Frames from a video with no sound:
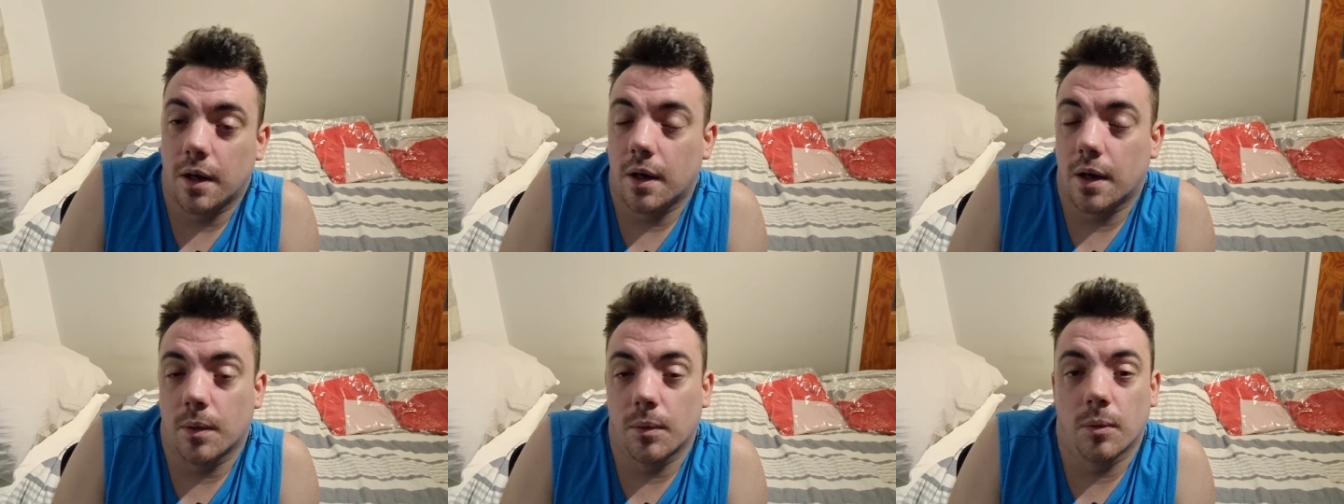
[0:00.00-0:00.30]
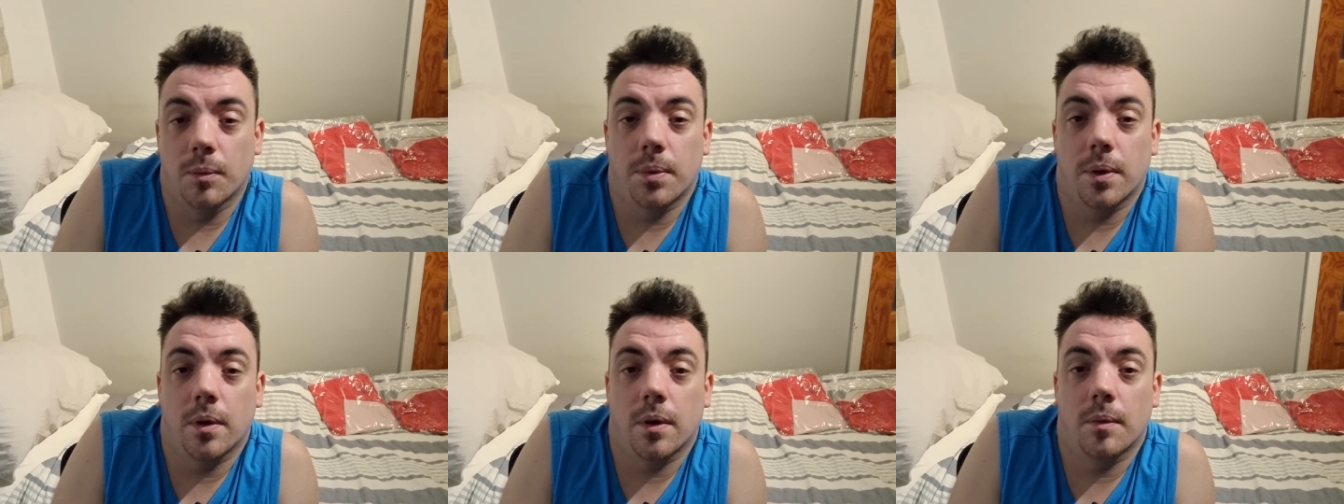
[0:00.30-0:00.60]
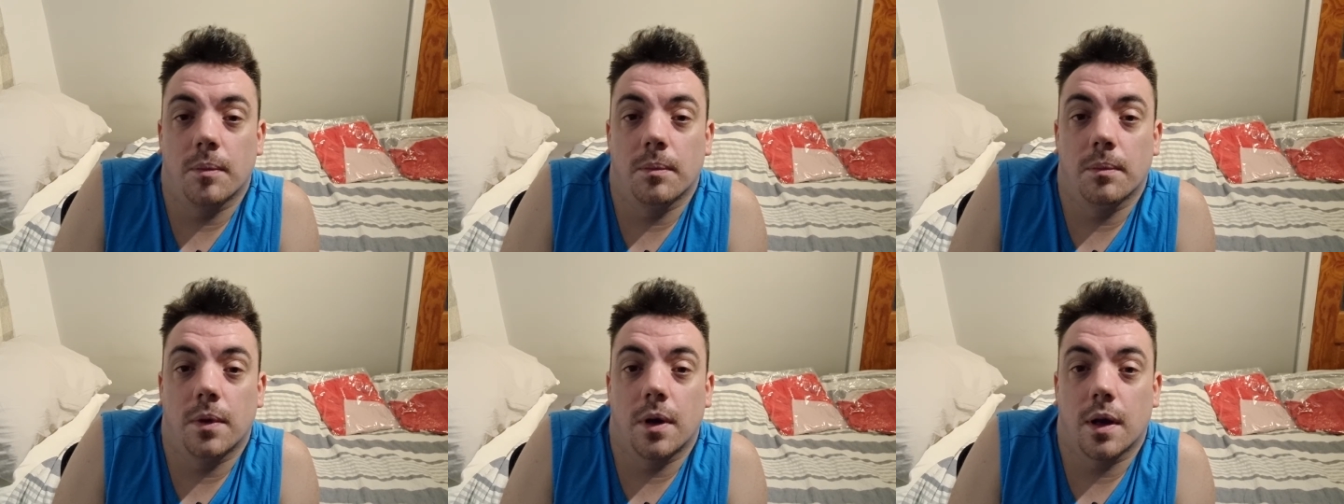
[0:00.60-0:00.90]
I will put
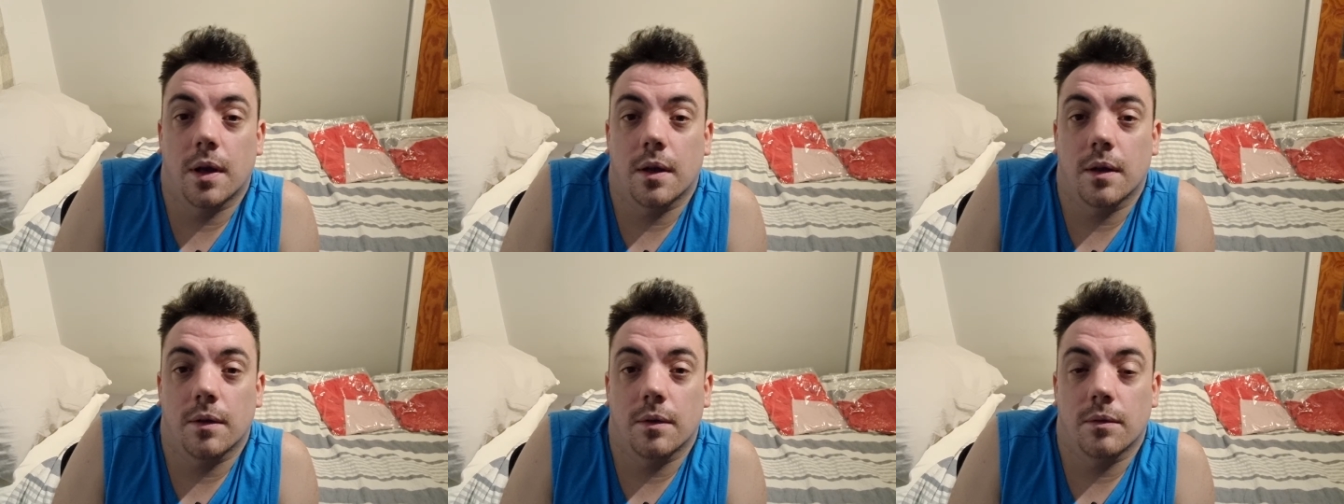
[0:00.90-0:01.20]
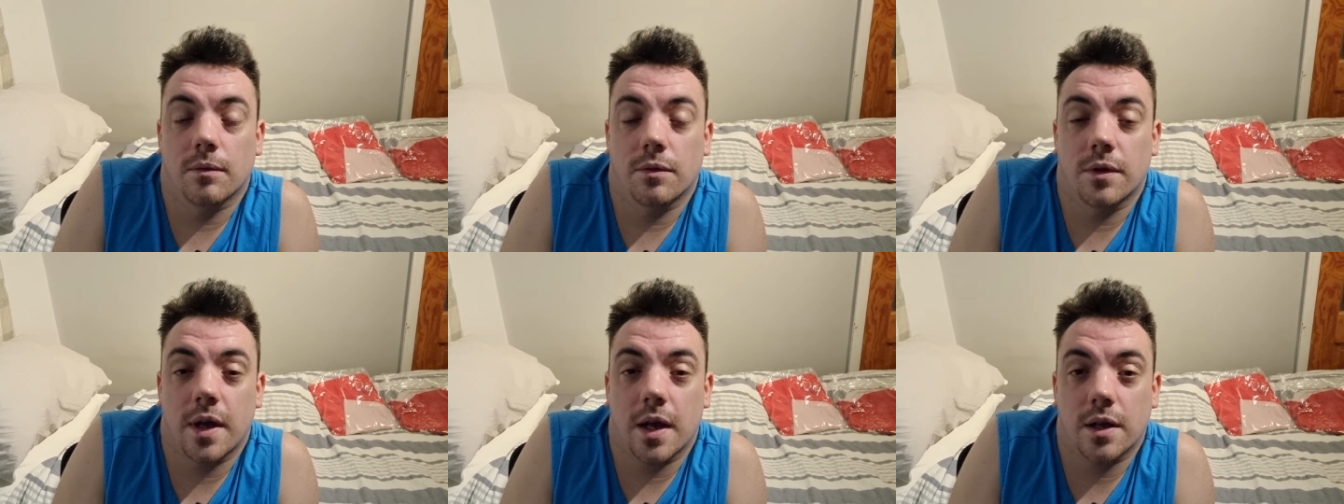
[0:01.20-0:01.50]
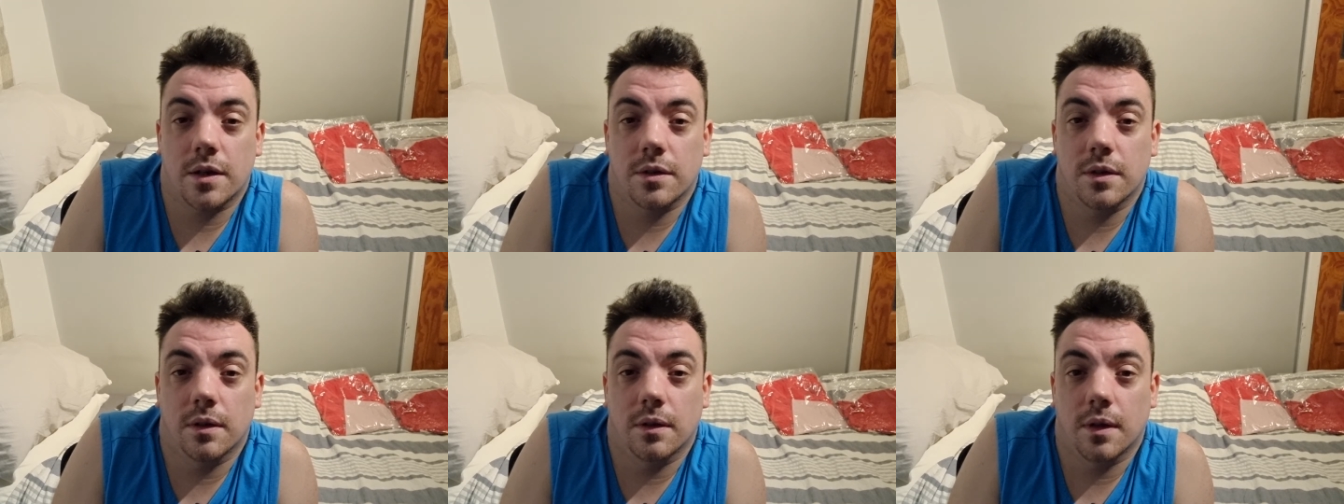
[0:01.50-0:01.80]
on my
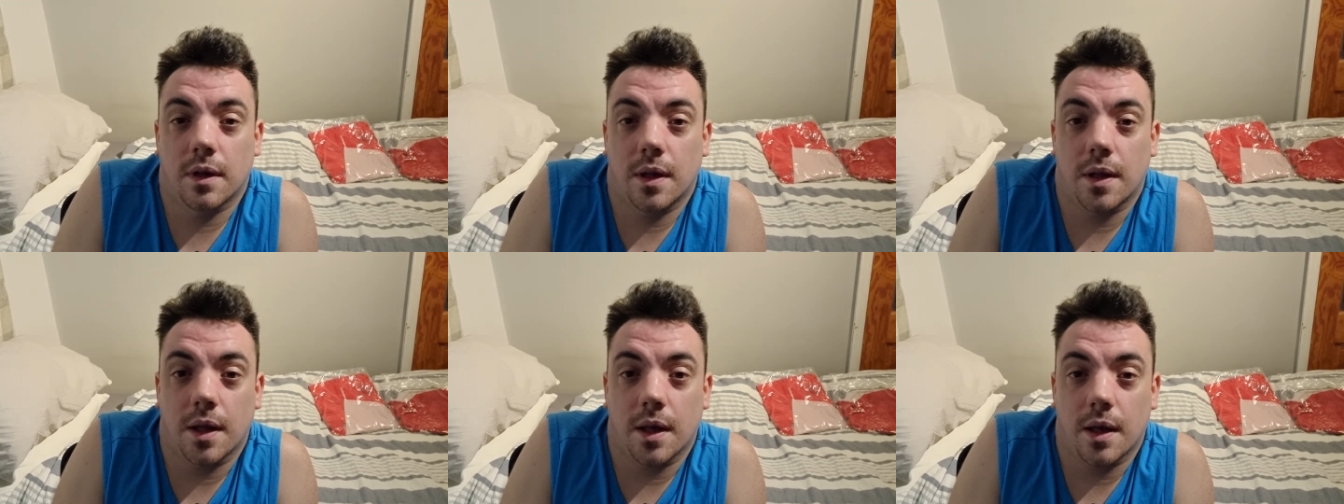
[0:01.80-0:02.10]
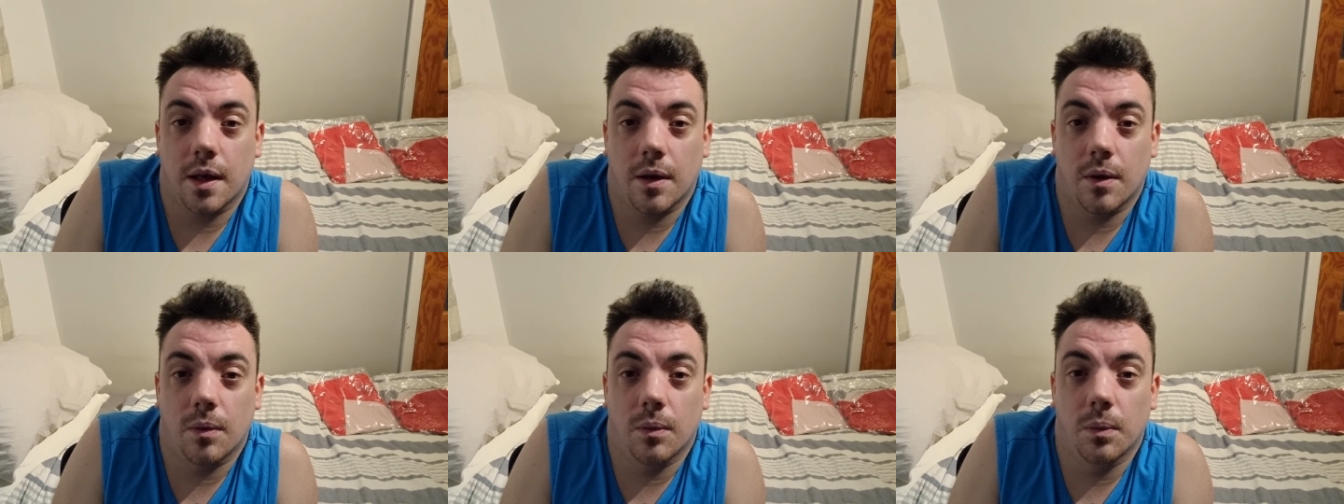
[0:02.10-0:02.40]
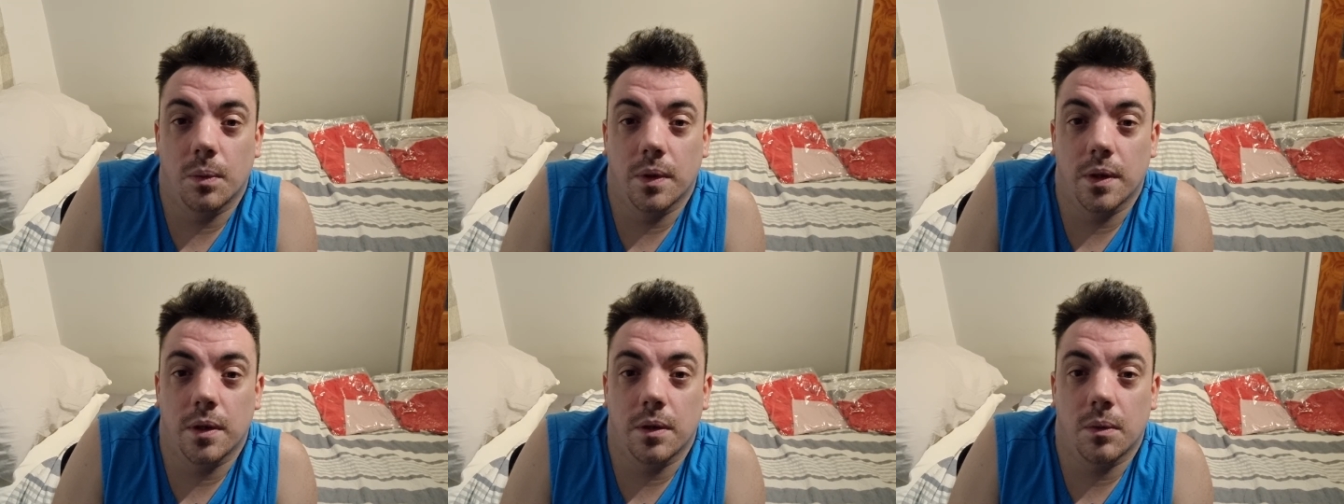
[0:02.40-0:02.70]
reaction and how
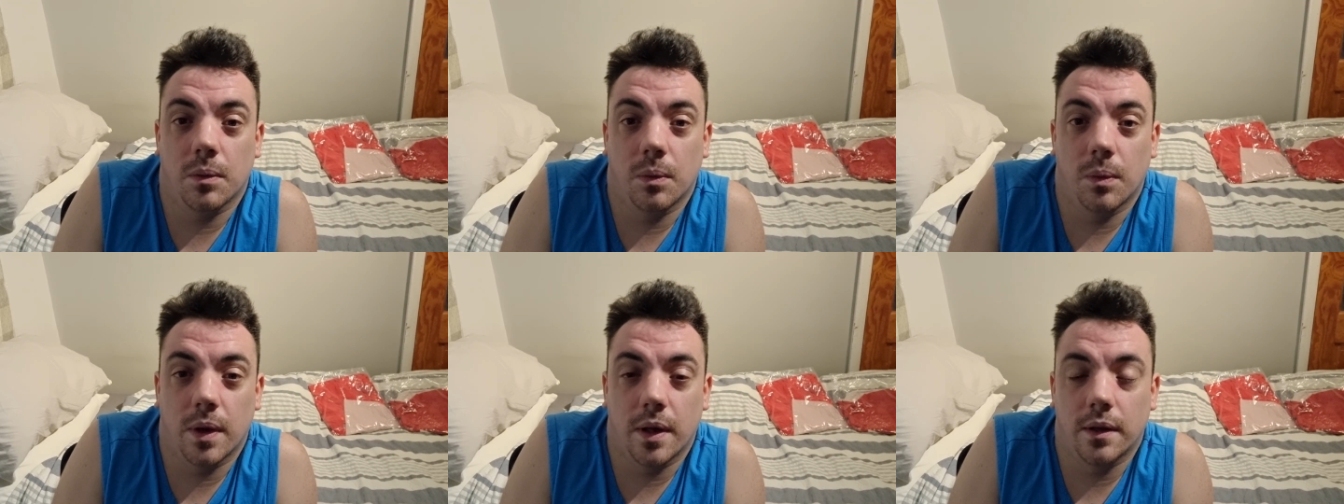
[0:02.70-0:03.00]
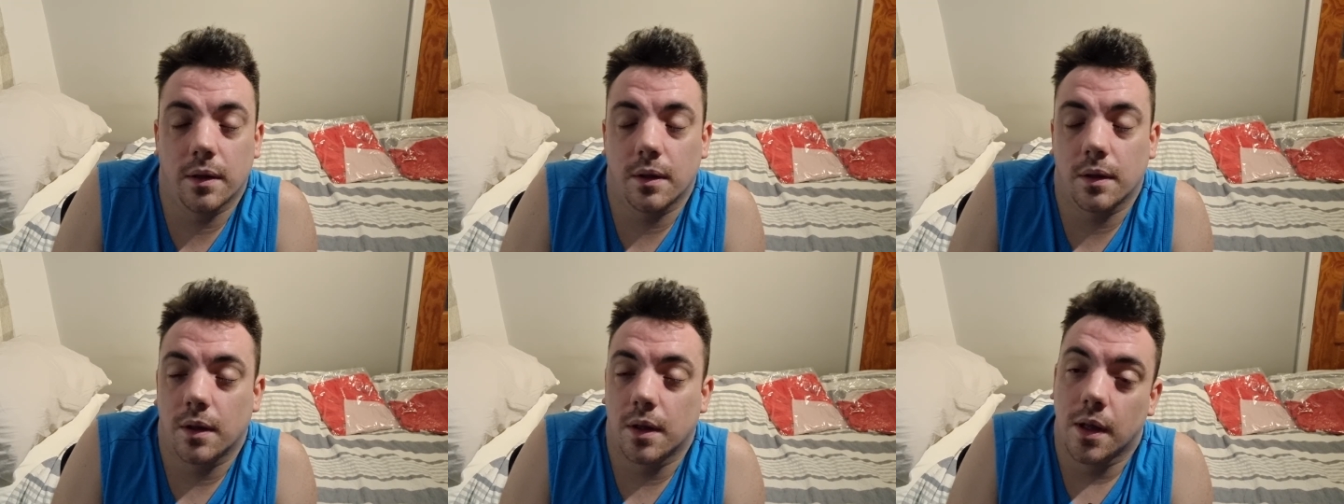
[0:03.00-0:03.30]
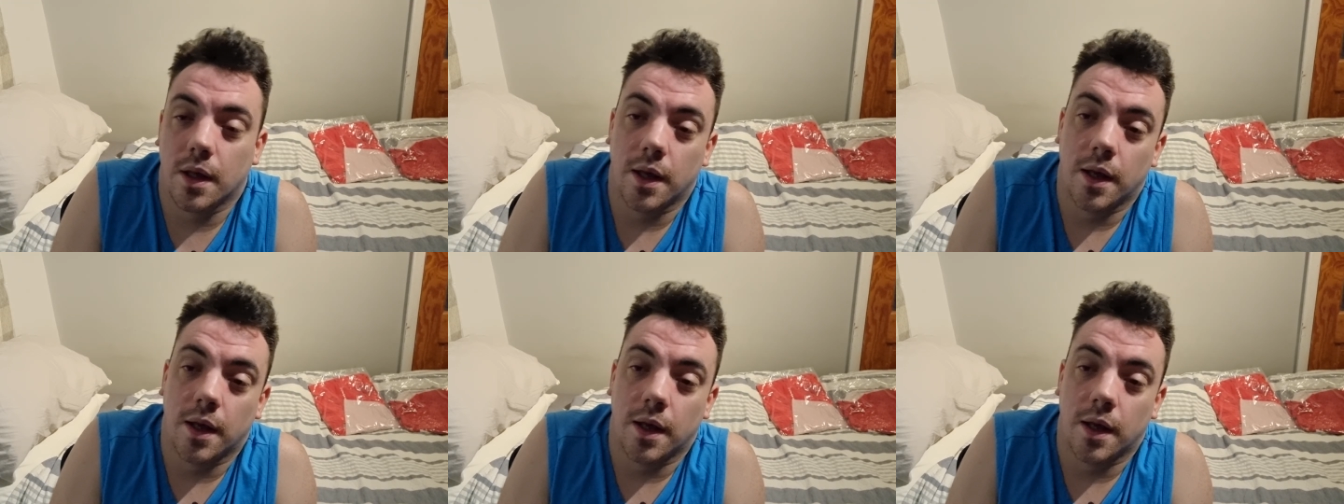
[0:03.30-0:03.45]
we went.